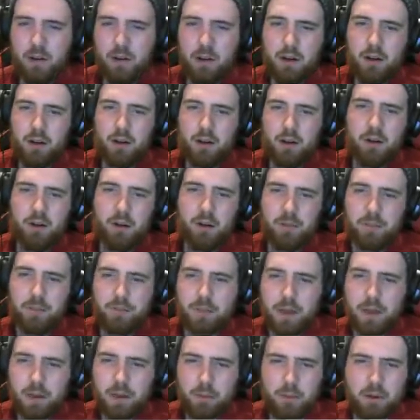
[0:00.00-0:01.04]

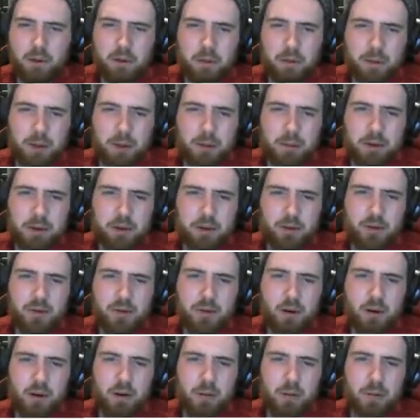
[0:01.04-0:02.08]
I wanted to make a bigger
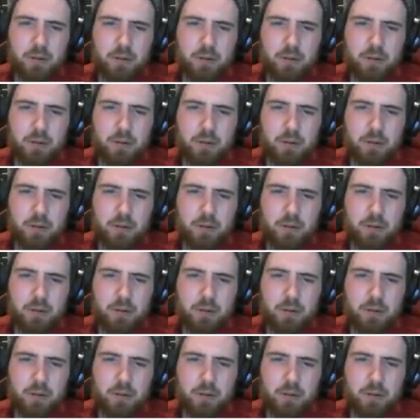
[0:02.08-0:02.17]
farm.